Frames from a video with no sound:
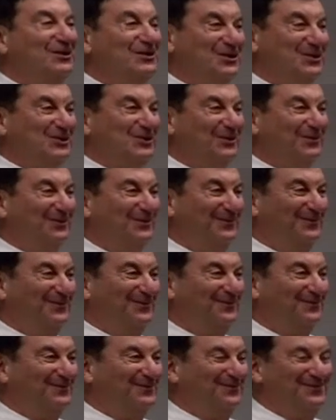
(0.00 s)
system.
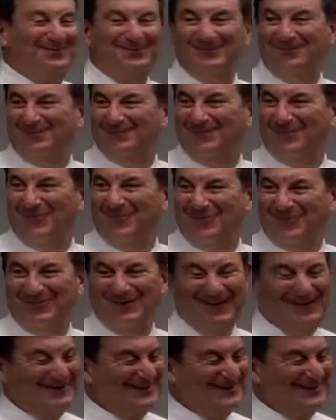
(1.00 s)
When you change that name. Change